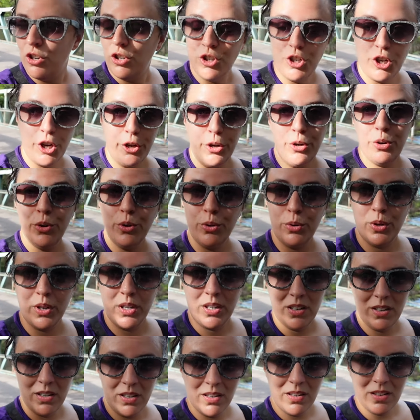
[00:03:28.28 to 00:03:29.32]
two
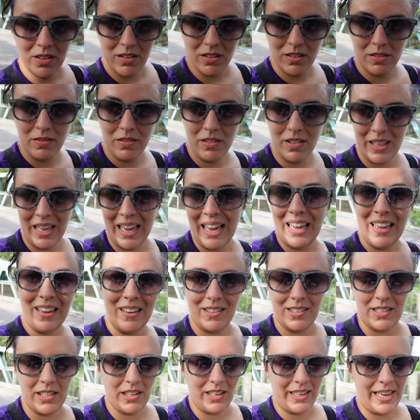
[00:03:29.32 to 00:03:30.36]

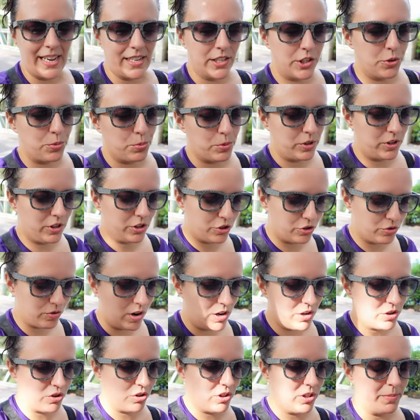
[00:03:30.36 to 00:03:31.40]
things that guests were
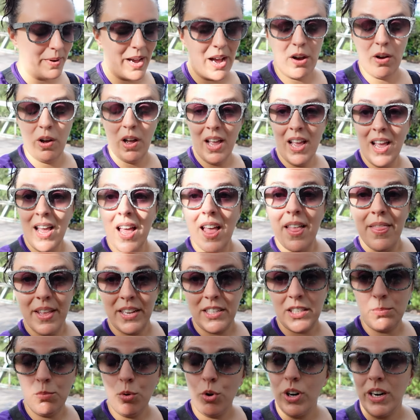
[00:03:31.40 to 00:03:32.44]
disgruntled about
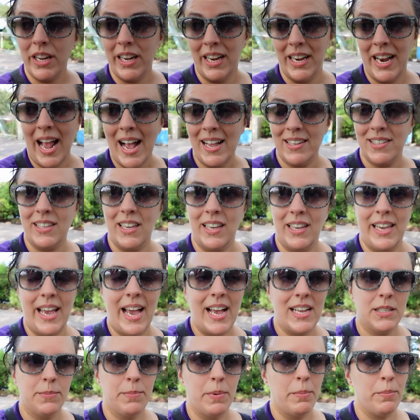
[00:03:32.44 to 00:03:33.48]
this morning and asking
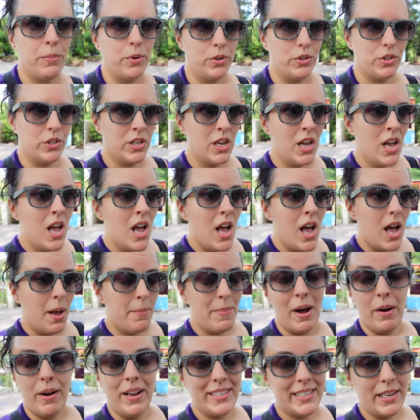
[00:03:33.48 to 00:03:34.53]
cast members
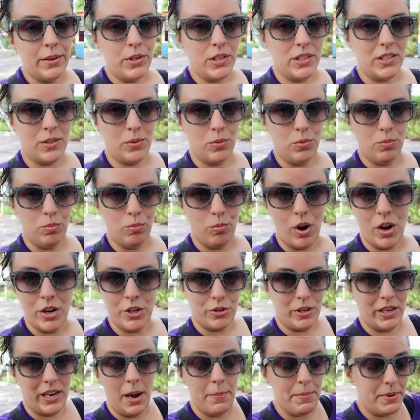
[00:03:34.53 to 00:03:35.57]
about as I was
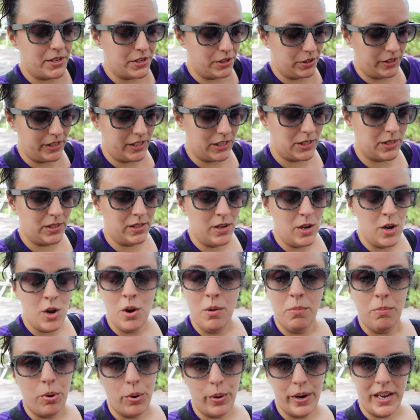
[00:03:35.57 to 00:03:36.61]
wandering up till this
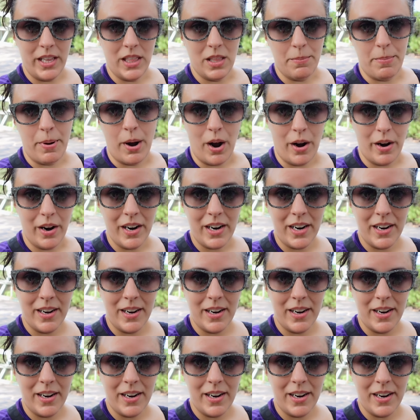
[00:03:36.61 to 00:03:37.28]
point in the park.